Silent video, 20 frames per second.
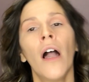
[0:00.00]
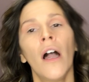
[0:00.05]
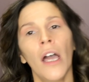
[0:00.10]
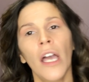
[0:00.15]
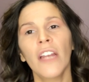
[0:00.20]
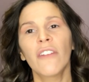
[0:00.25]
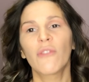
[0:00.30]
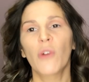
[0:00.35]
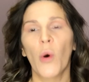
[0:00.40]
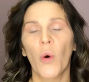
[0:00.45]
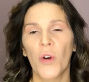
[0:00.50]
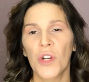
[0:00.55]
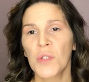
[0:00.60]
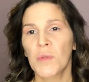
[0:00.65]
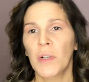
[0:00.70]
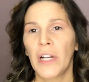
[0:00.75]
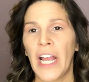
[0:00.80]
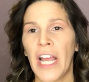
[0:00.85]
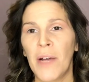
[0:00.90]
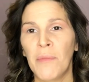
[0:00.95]
And of course,
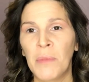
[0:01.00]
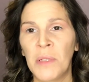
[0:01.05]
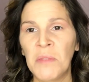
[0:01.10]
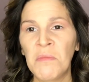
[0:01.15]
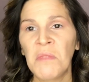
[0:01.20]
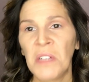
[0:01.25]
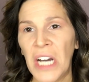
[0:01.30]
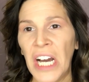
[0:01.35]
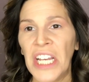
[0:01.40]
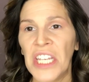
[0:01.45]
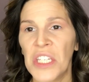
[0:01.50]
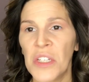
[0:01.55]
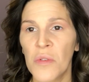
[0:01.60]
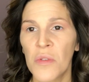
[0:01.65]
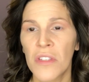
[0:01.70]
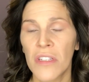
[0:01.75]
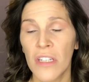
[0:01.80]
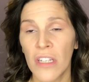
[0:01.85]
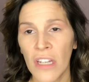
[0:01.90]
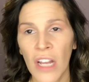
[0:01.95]
what happened? I
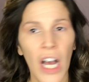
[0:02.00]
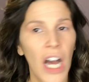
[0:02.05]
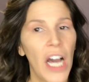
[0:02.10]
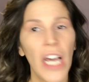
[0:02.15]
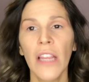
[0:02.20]
used it.